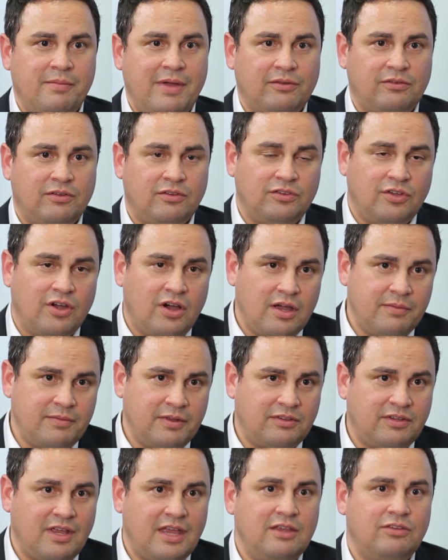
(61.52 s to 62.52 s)
amount of time
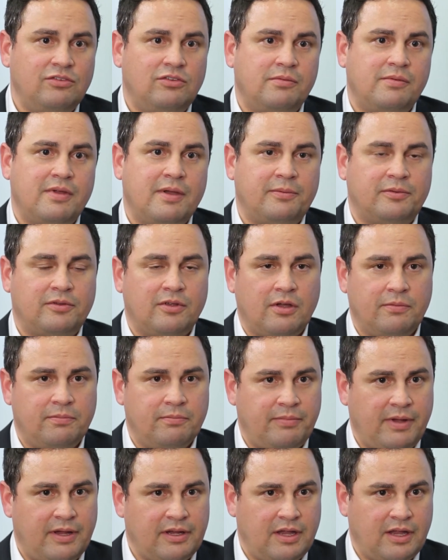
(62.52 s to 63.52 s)
it takes to be able to
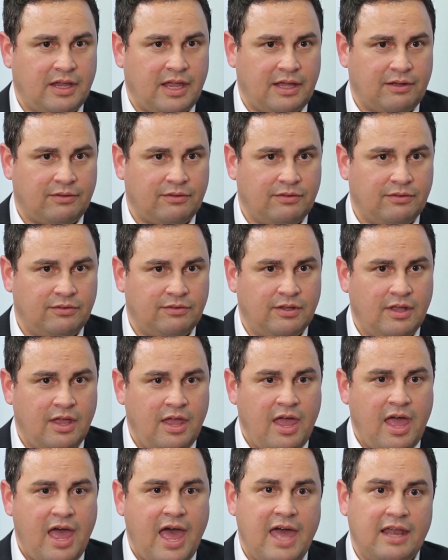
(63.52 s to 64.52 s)
open bank accounts
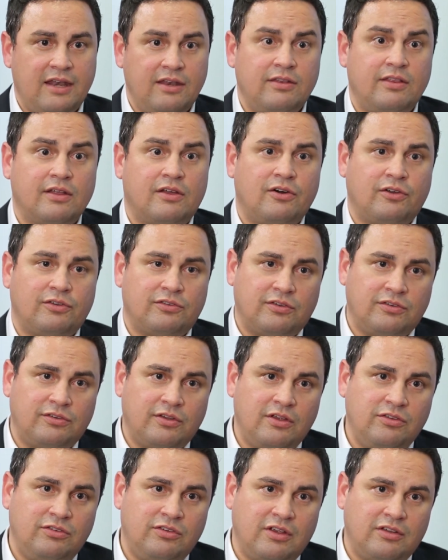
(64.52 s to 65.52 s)
and the cost
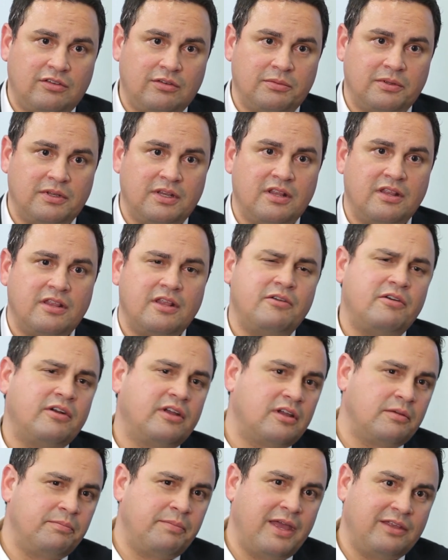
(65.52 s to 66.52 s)
associated with it, they're
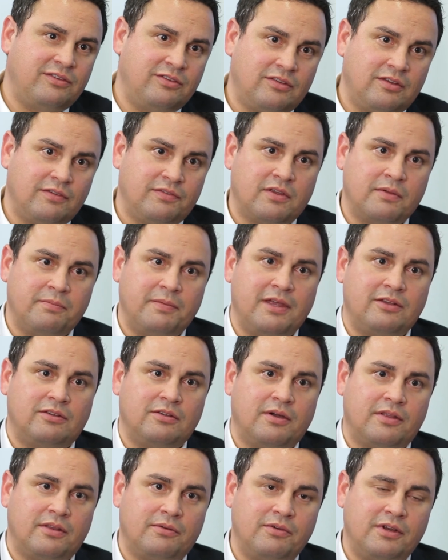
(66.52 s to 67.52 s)
uncompetitive compared
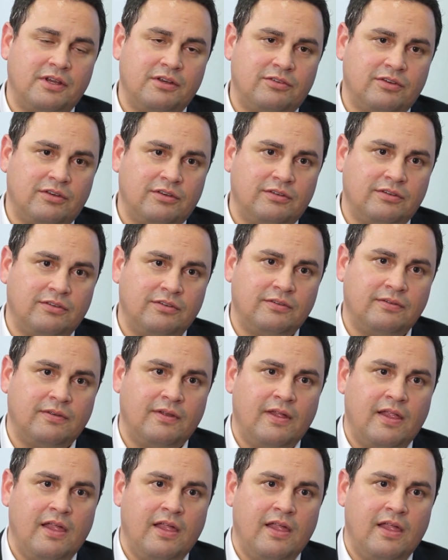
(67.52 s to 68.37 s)
to other regions.